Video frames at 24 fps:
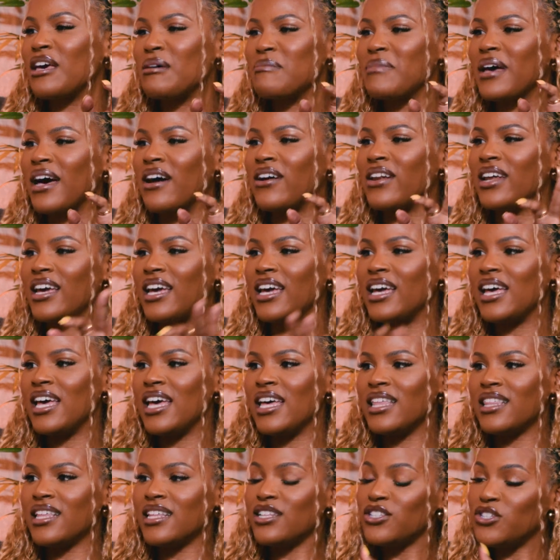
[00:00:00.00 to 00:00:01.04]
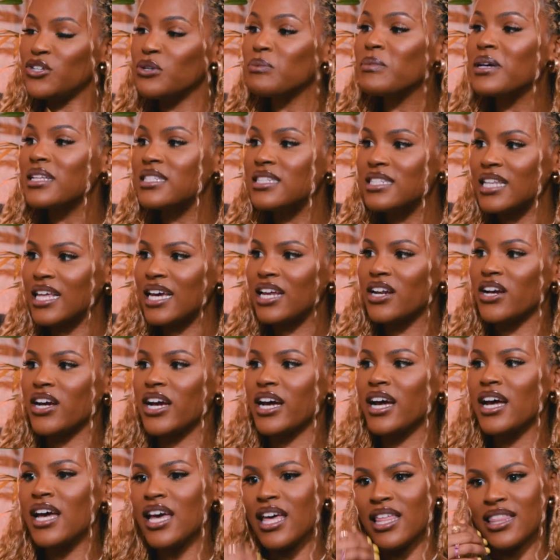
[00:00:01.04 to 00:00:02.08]
about it. Then 2 months
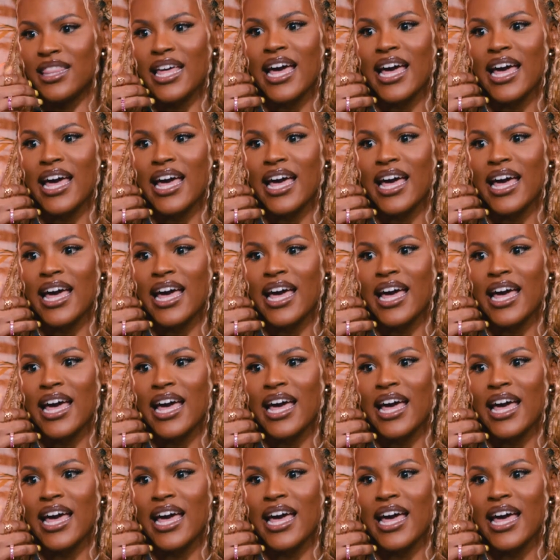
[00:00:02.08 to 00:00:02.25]
later, they